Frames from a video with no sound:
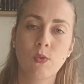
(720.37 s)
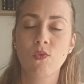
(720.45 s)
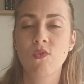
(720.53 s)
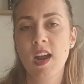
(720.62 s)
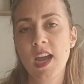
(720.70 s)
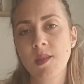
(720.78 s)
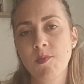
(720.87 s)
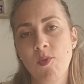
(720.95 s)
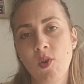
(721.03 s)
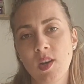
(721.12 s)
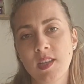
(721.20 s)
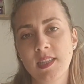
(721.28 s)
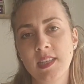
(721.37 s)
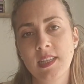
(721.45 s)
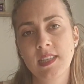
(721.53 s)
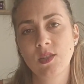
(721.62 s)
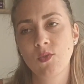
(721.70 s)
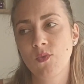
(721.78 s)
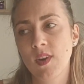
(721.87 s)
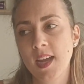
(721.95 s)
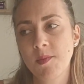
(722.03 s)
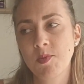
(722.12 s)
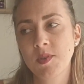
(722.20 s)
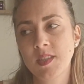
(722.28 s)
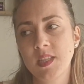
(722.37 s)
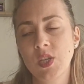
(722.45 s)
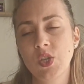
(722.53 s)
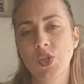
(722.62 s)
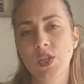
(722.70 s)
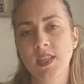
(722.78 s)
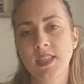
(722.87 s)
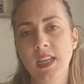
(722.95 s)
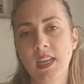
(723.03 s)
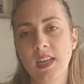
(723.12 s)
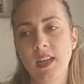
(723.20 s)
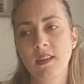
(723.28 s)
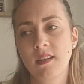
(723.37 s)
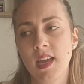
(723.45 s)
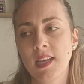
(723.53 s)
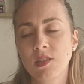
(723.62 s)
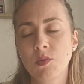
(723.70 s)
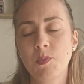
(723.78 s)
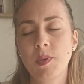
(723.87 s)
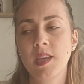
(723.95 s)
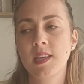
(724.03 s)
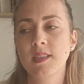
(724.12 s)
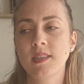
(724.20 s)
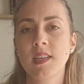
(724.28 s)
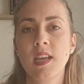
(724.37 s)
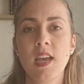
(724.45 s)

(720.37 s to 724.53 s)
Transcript: to write policies, to write procedures and SOPs,